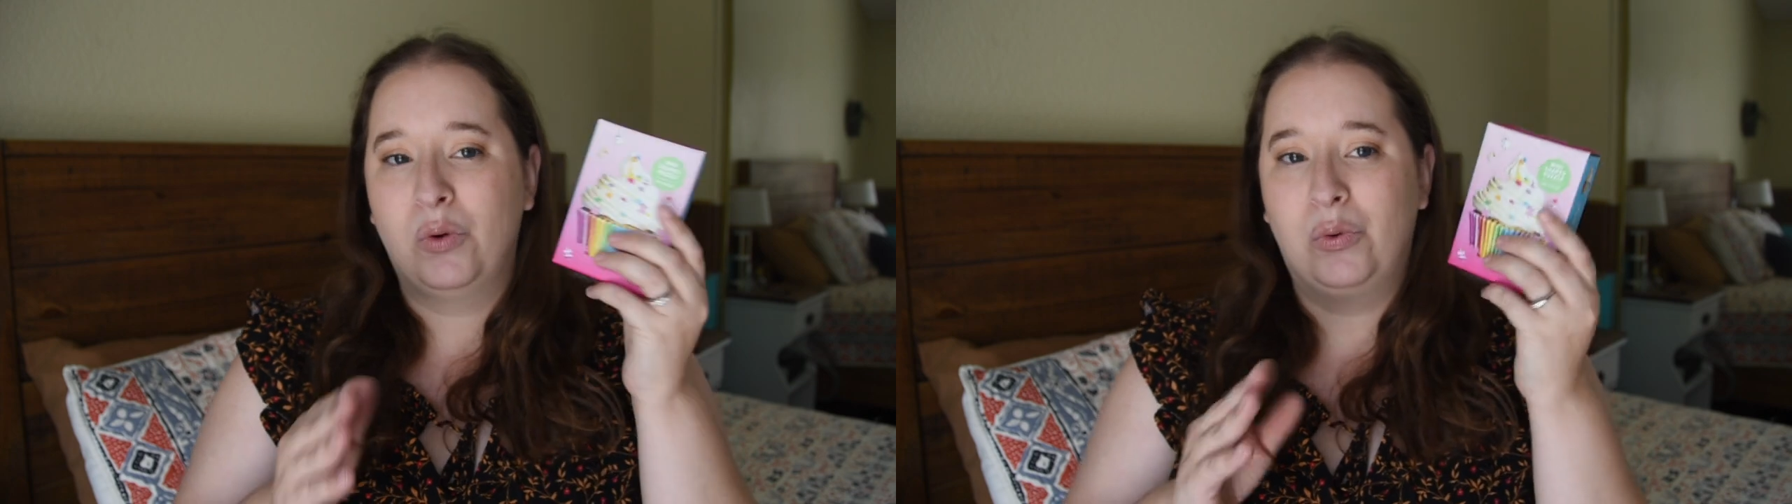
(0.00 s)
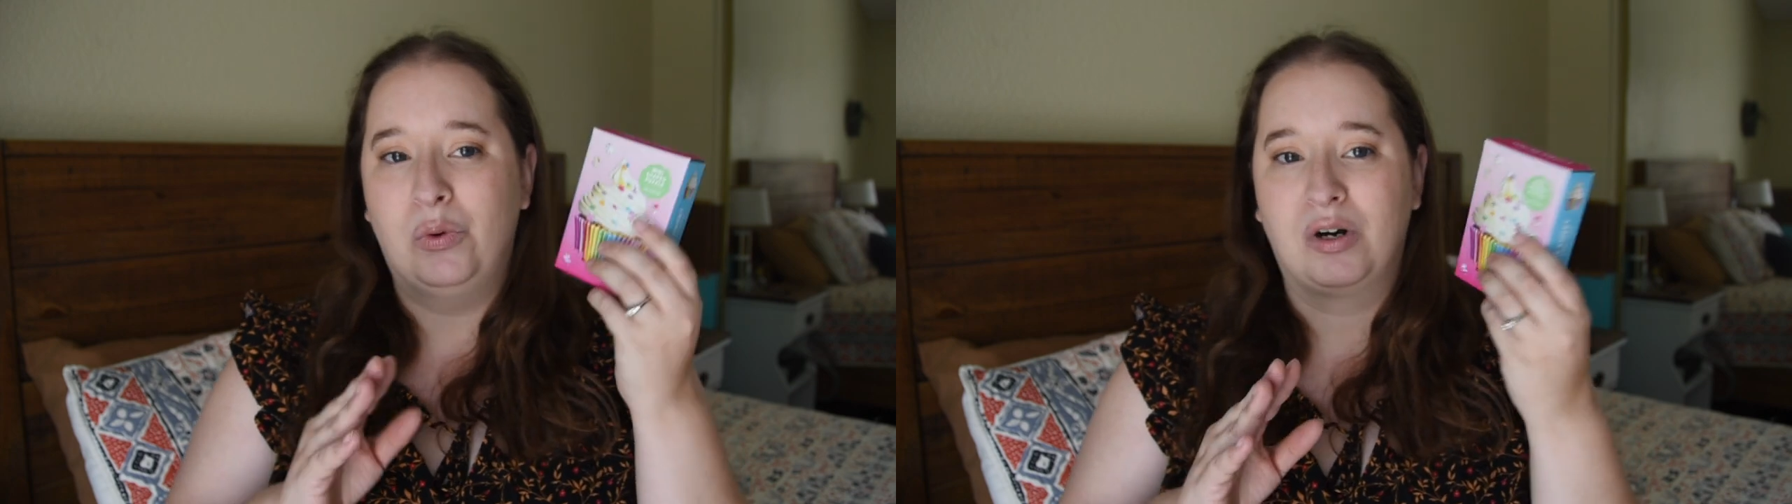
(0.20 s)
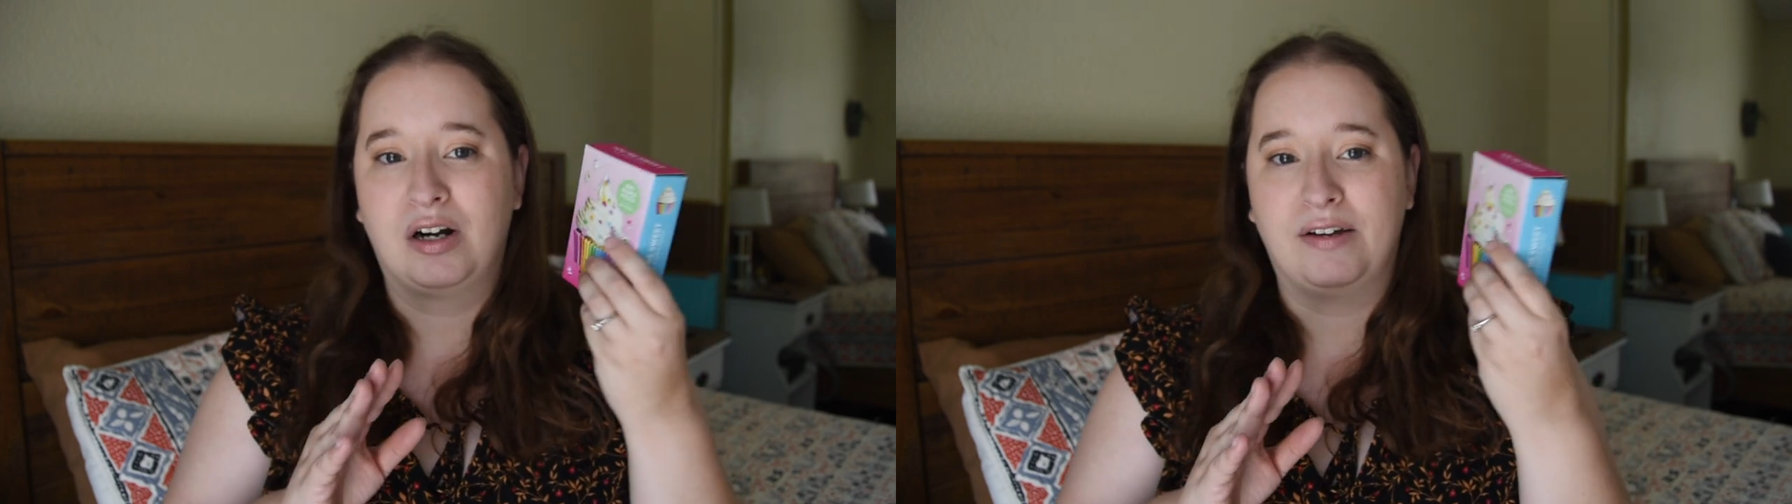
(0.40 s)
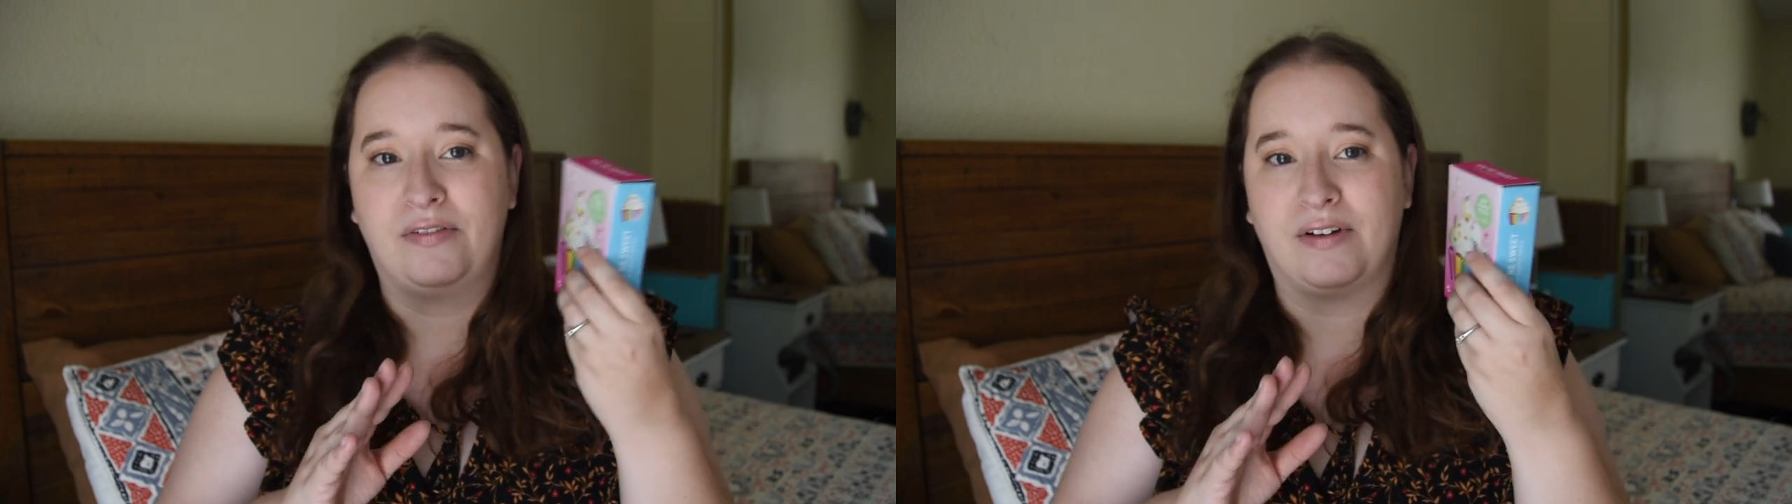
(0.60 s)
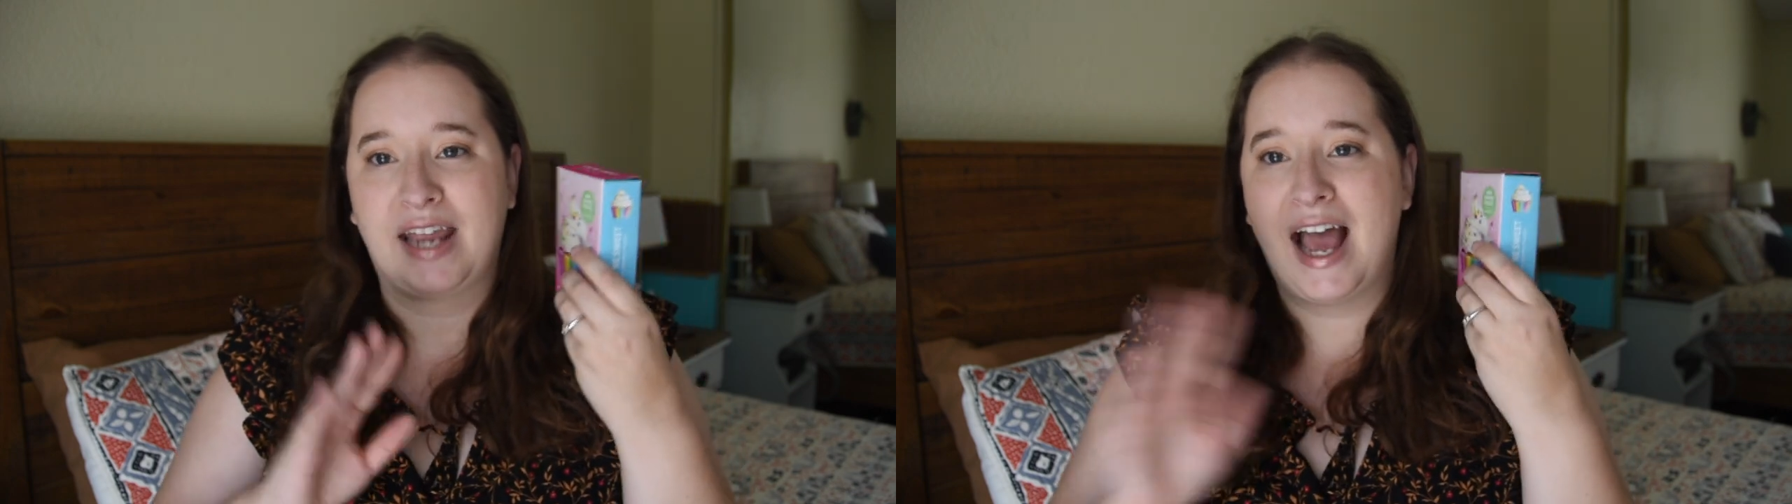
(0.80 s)
or
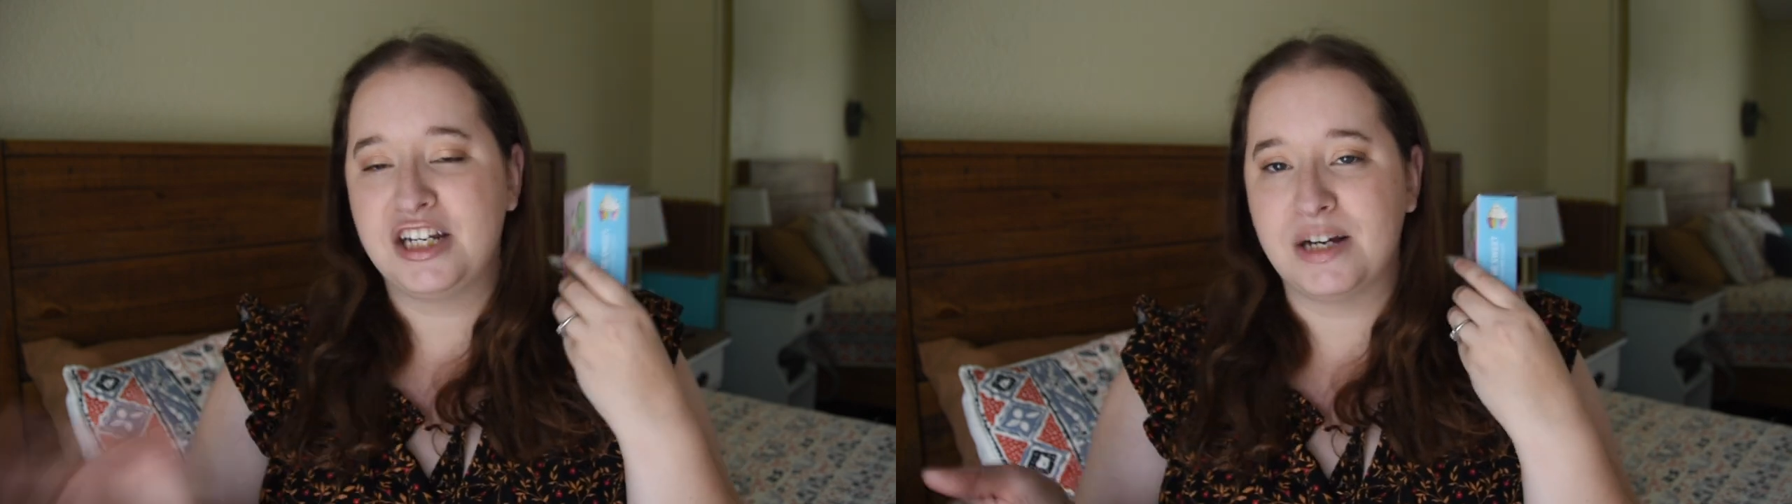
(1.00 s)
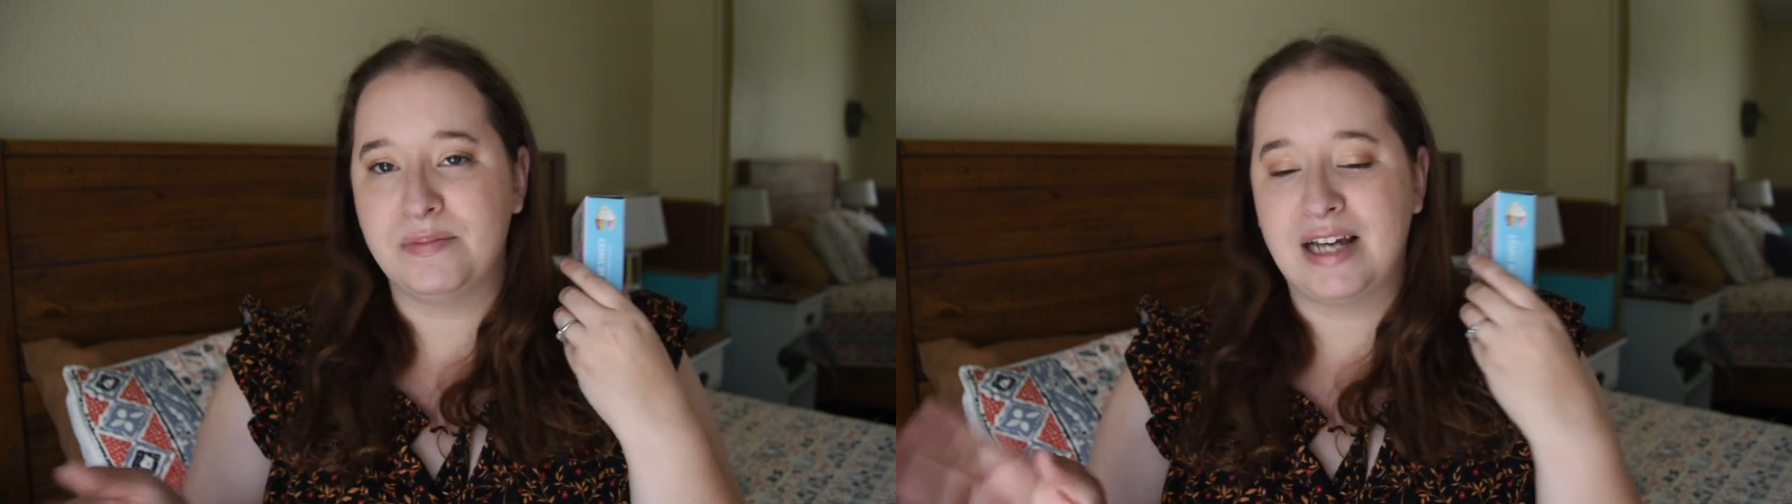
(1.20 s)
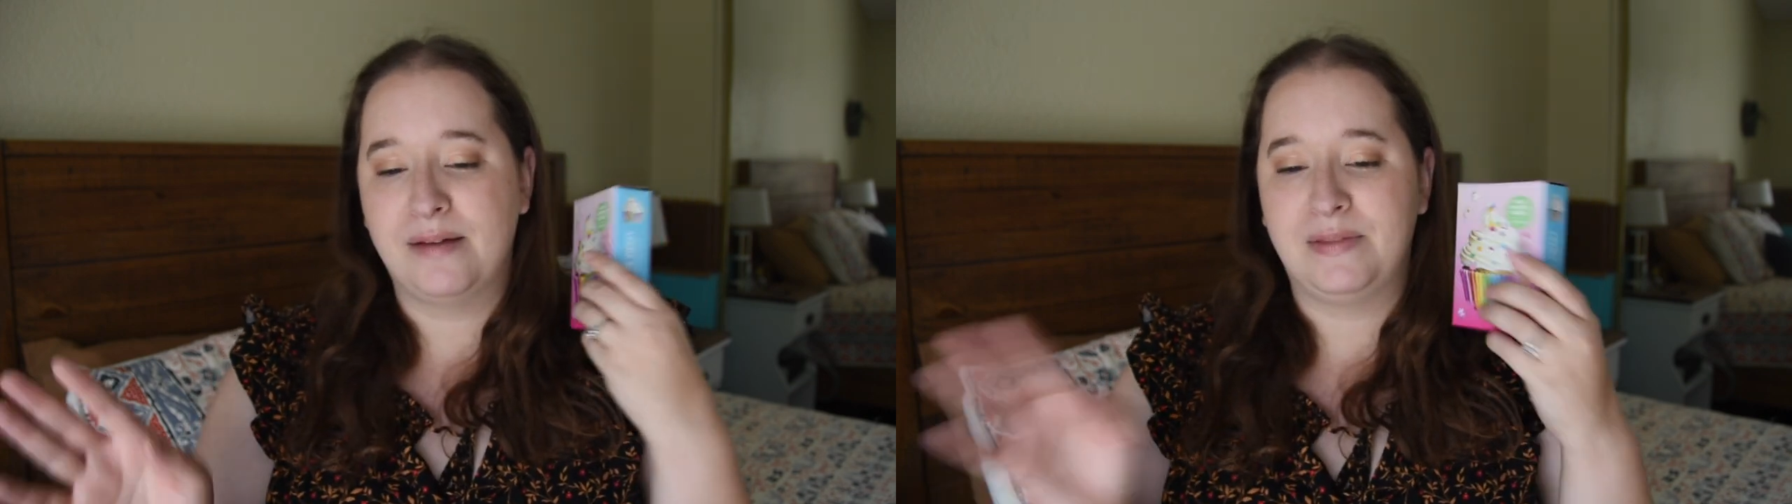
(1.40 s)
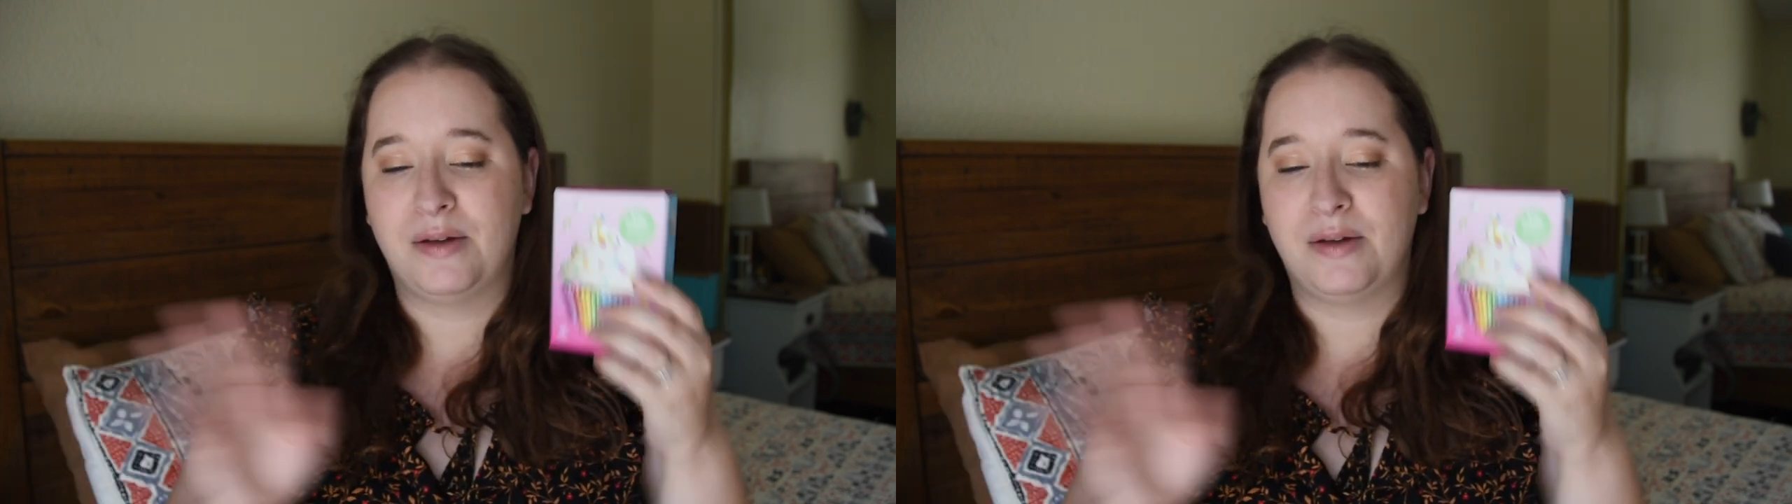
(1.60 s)
if a cat jumped up,